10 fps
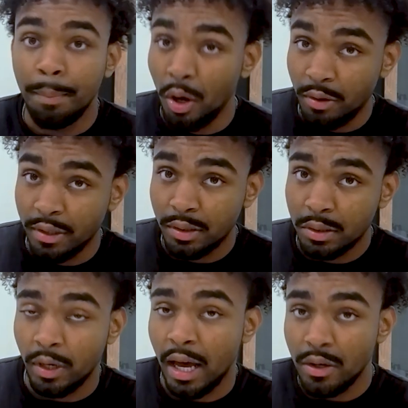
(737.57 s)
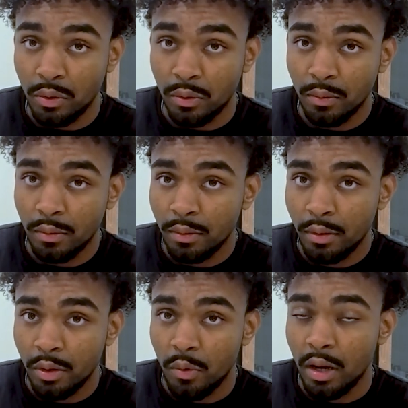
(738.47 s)
Bonus, what I do,
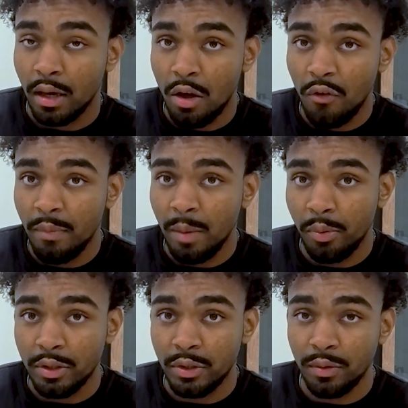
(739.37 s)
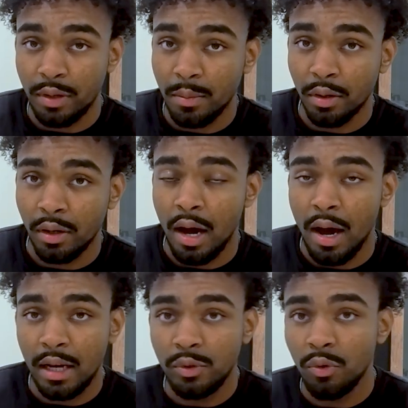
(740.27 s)
when I call them from my personal number,
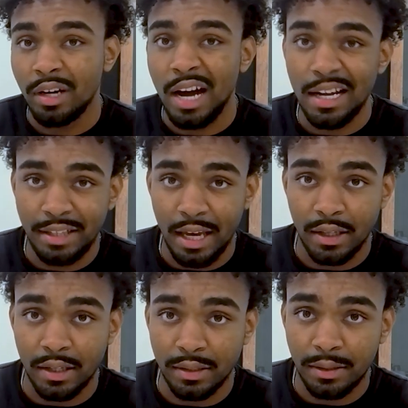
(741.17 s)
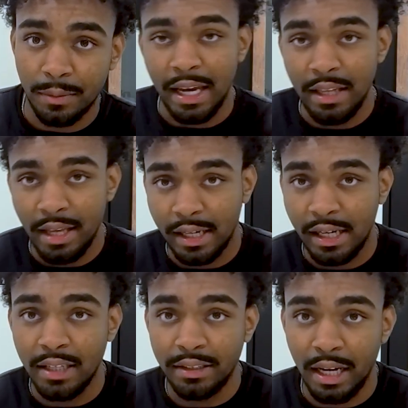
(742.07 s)
I add them to a contact list. In that
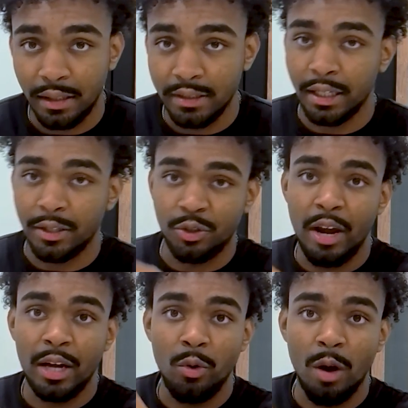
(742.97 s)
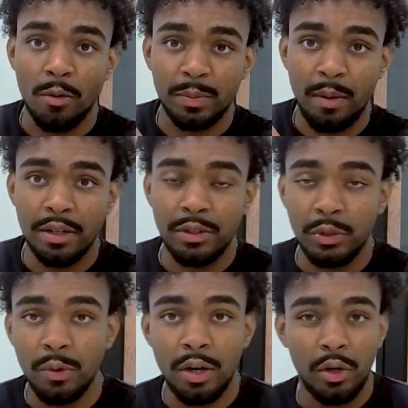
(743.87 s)
contact list, I can track who I responded
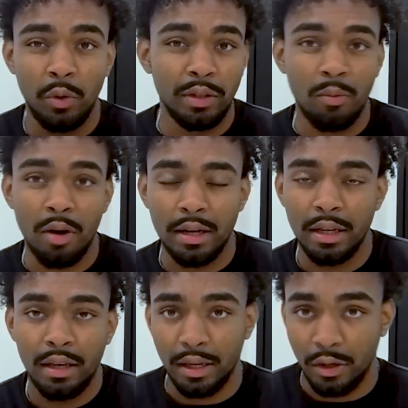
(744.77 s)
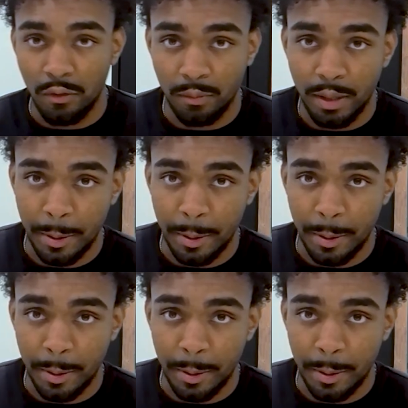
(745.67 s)
to, who did what, and go from